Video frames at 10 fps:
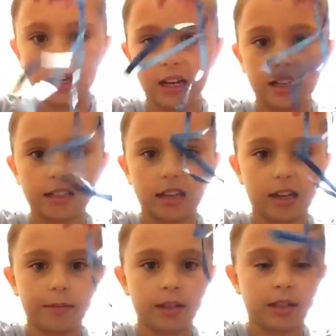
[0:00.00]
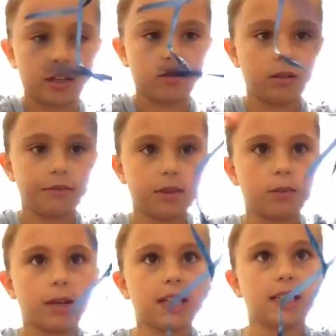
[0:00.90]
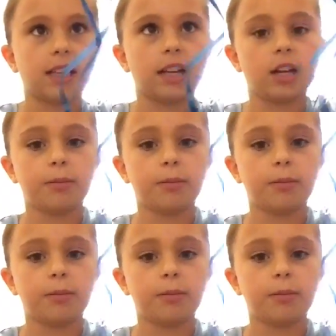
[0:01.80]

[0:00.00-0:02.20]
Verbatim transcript: Next item, because I don't even know why this is in here,